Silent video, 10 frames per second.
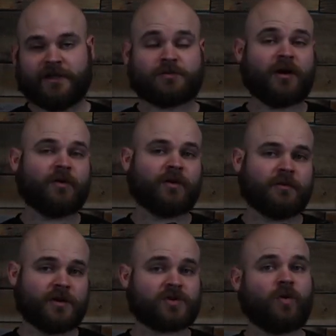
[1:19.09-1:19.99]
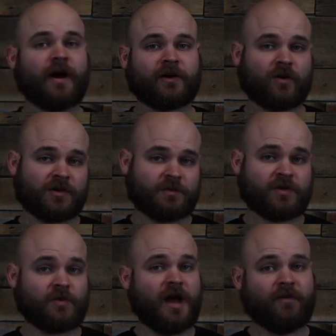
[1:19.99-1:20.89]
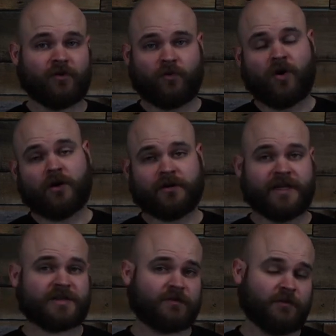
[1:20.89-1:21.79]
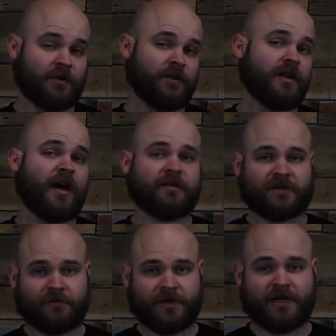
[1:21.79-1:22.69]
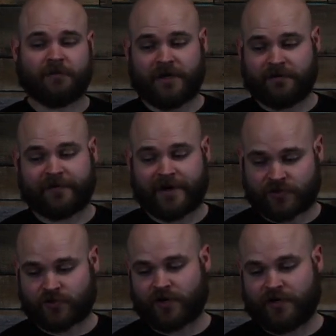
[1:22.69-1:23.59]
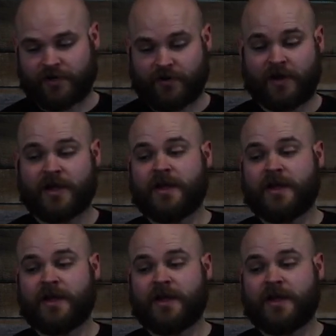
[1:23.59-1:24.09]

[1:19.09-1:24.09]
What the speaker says: It's probably one of the most quiet crossbows we have on the wall, and that's from a lot of competing manufacturers right now.